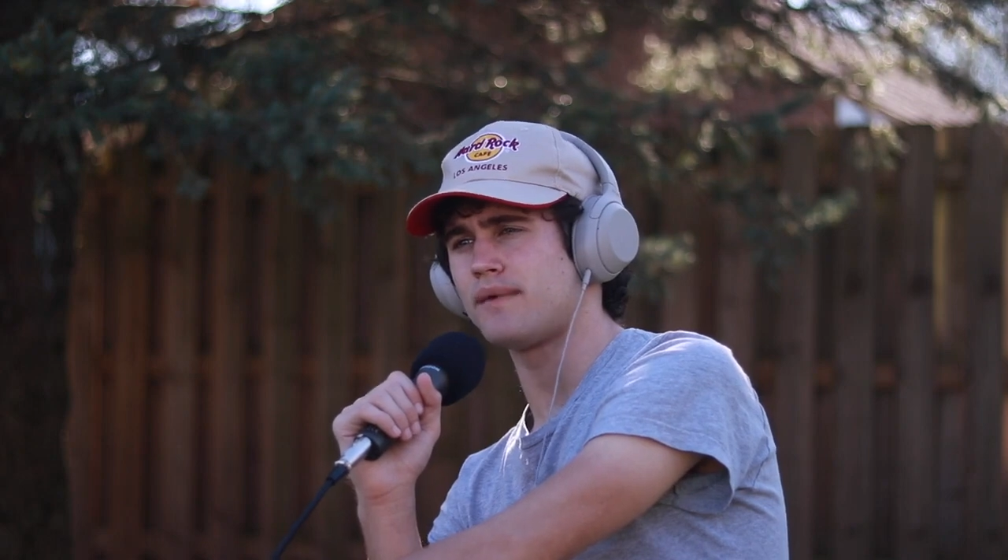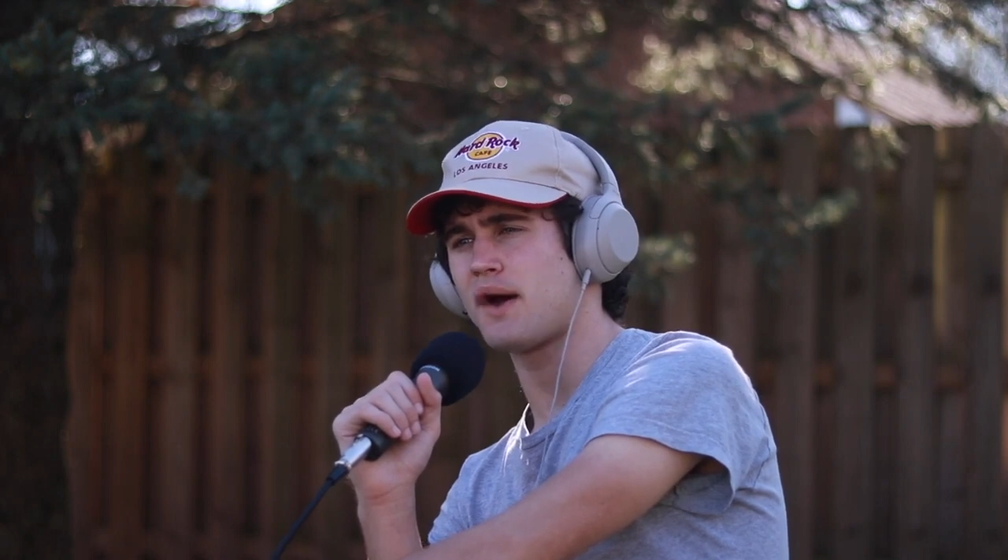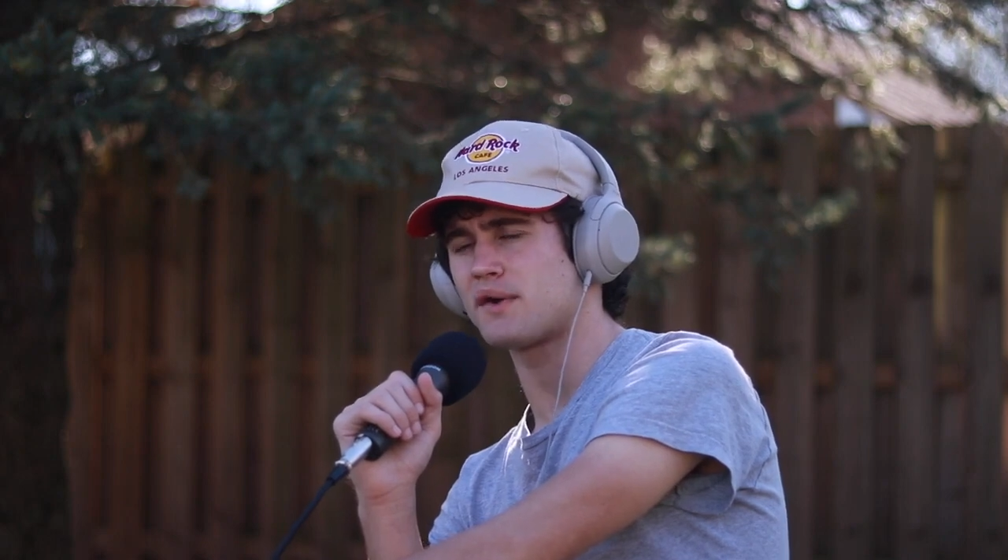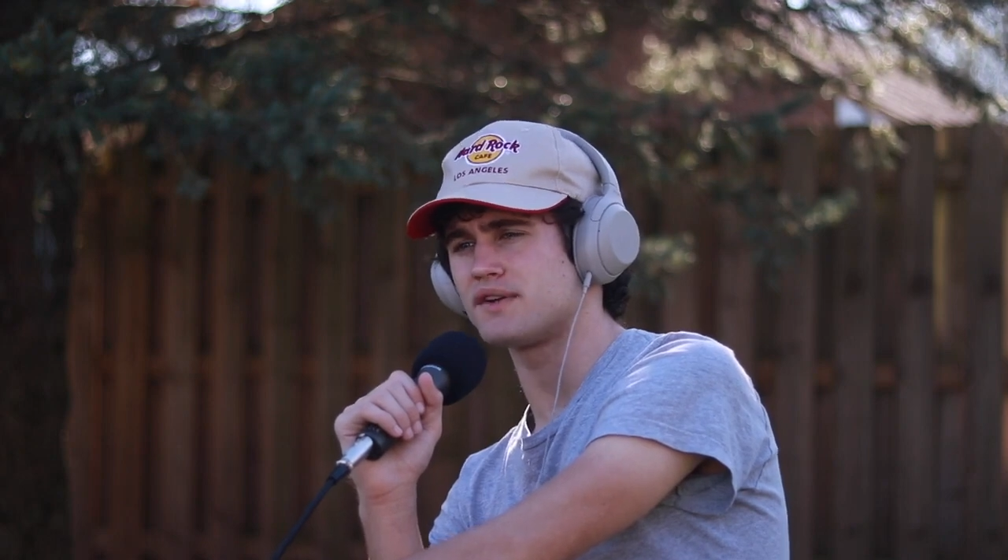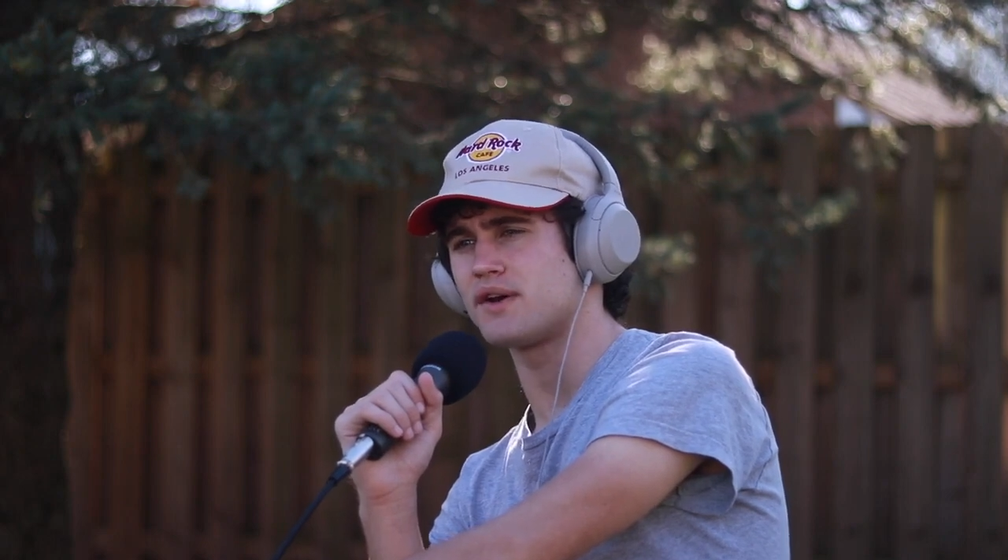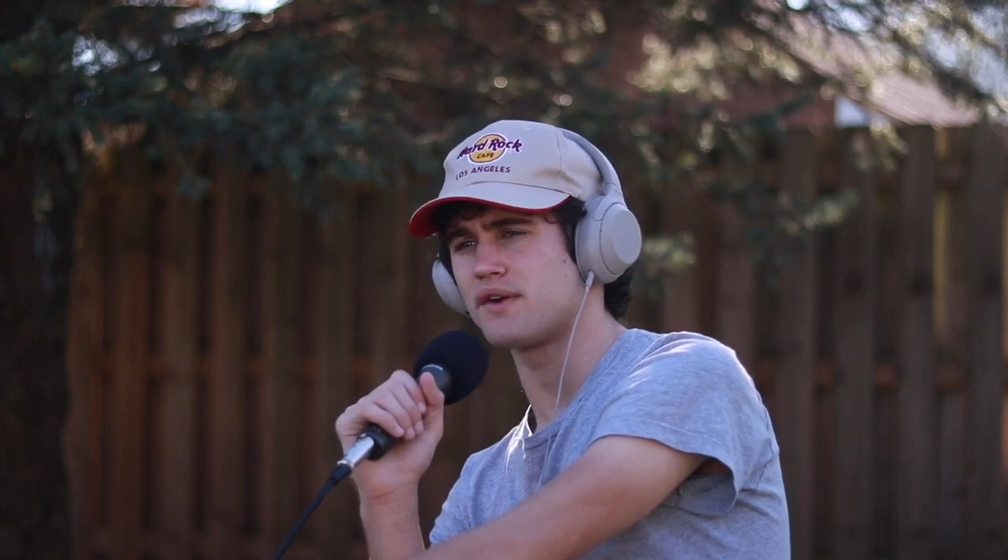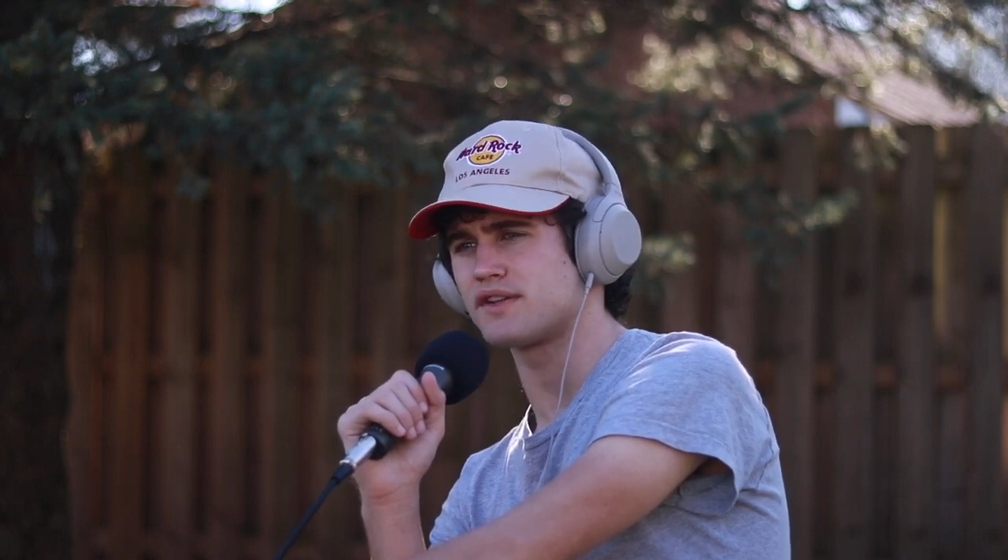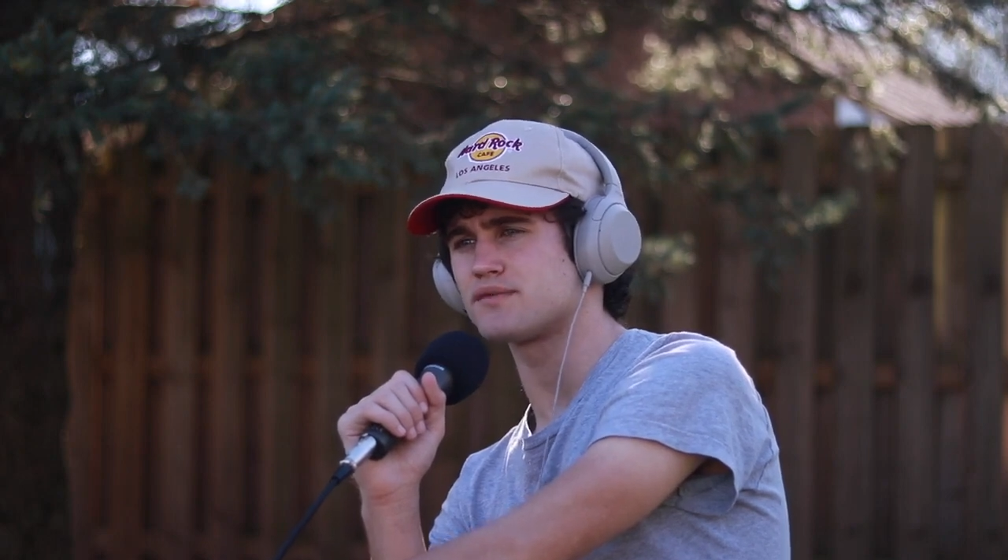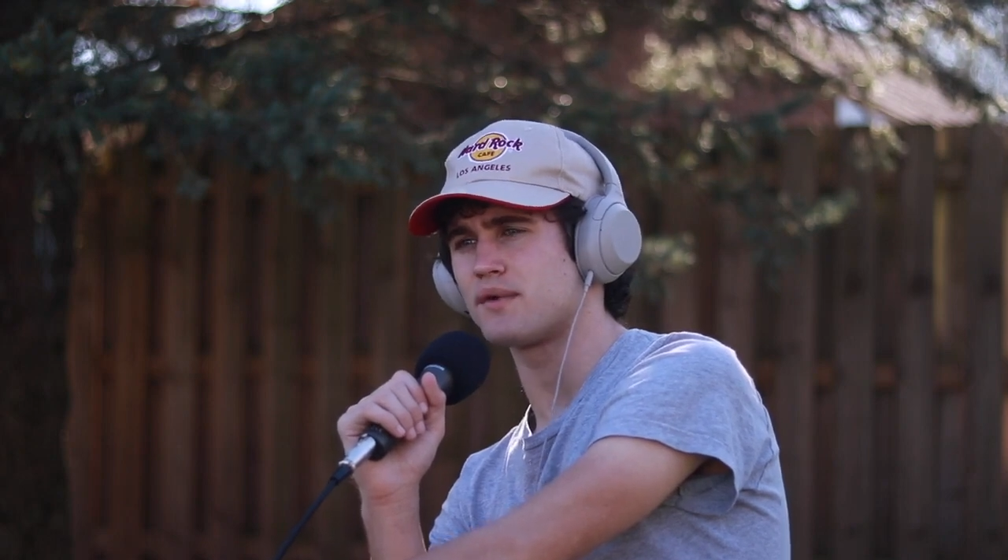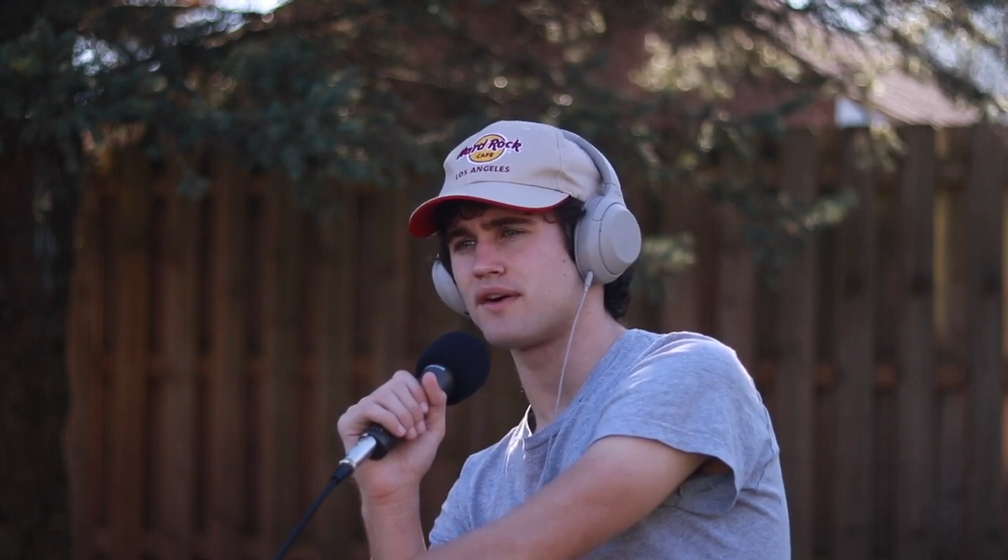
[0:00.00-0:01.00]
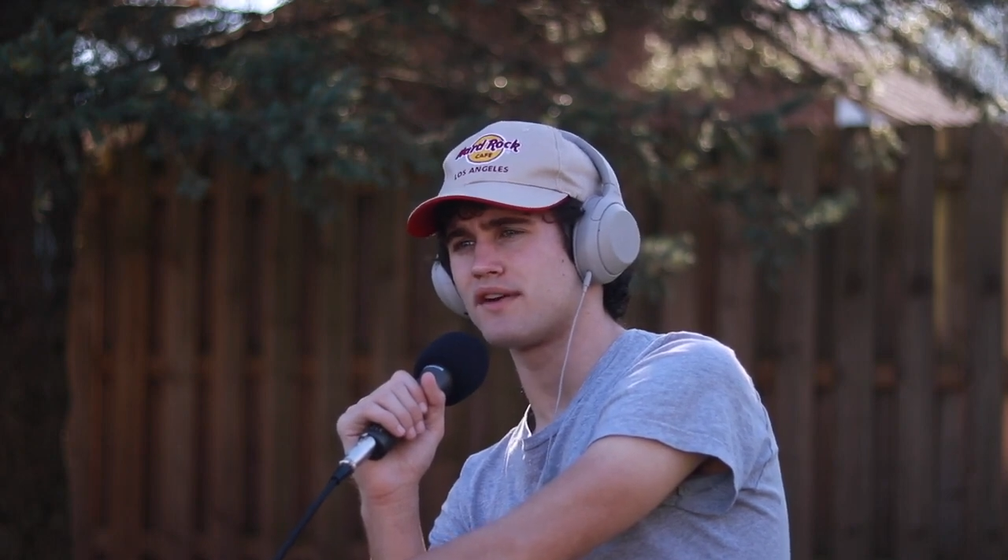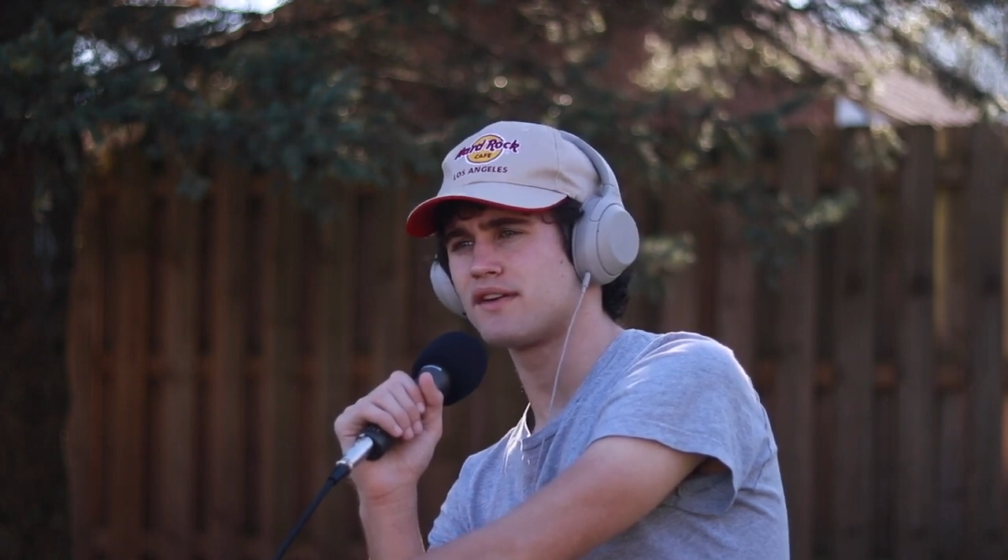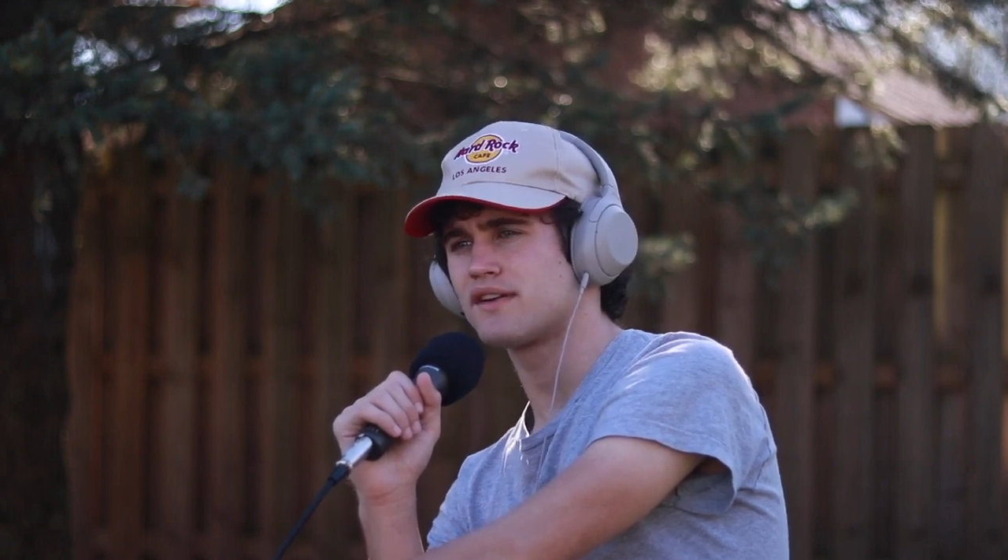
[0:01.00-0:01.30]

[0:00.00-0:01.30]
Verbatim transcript: powdered donuts more